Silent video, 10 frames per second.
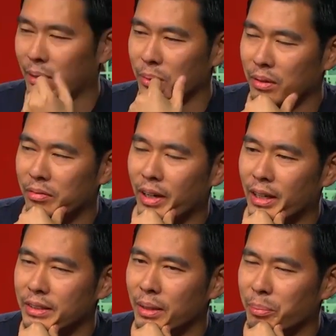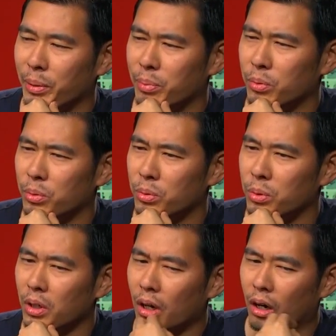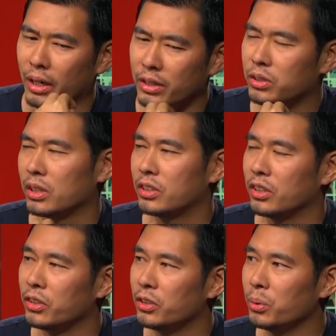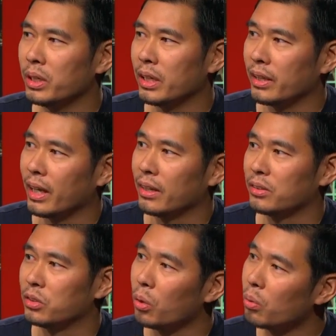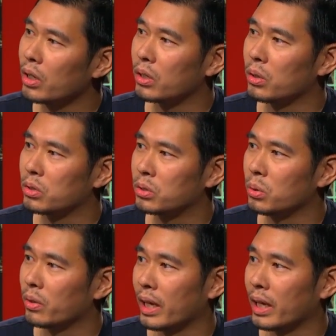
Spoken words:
would advise that people who are interested in doing it that don't want to go to school,